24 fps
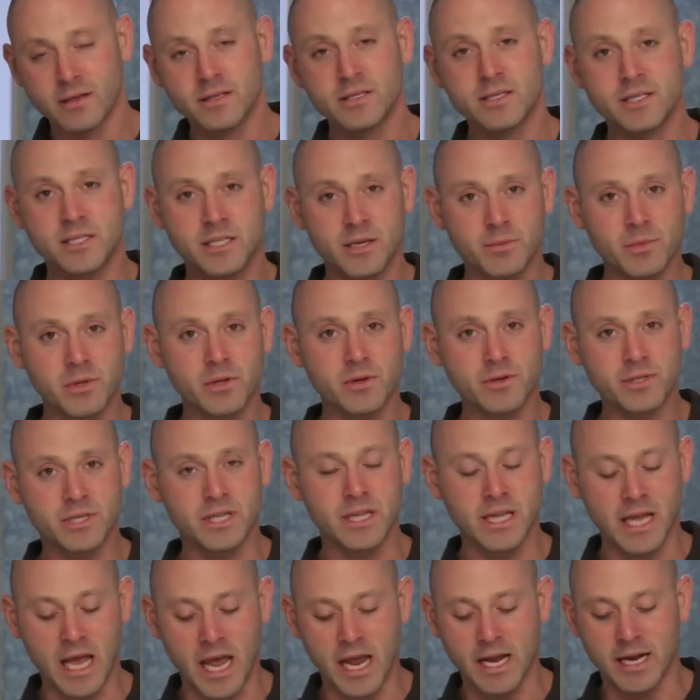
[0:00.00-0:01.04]
similar to
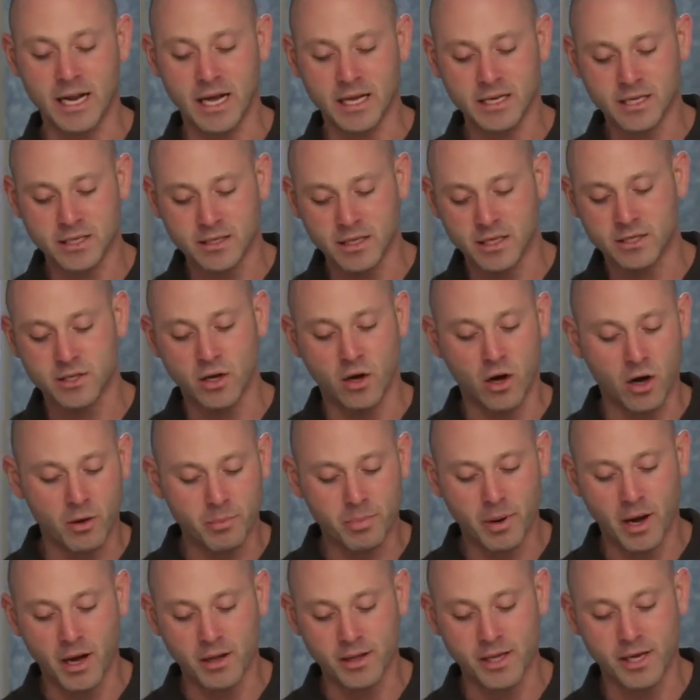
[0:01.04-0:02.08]
the 8S, and it's all
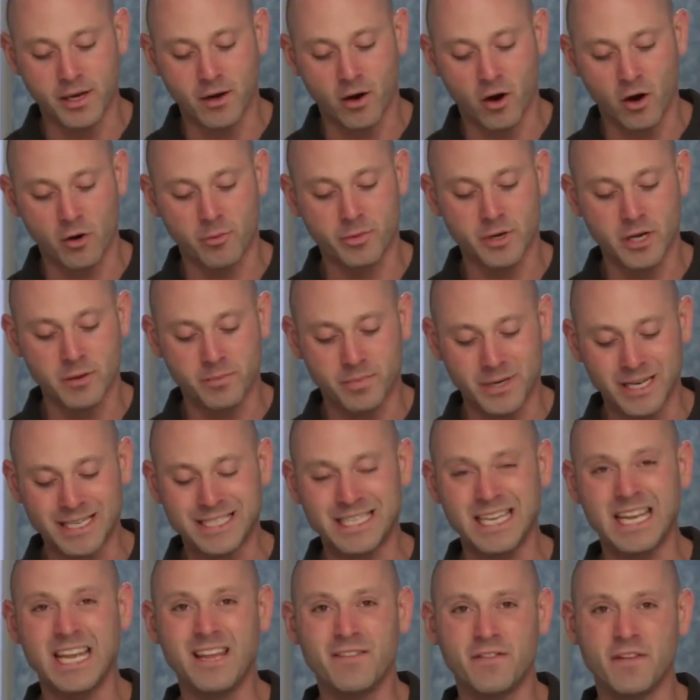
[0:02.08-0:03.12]
polycarbonate, but
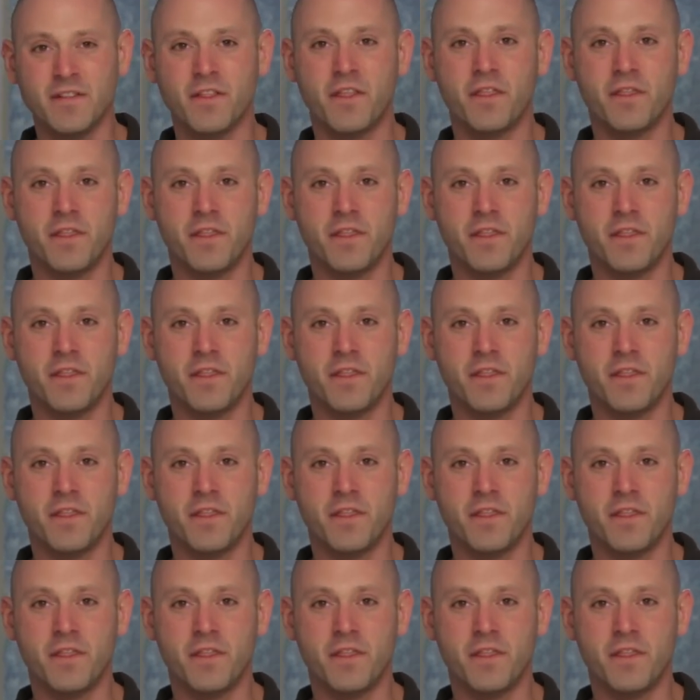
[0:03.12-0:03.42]
it's even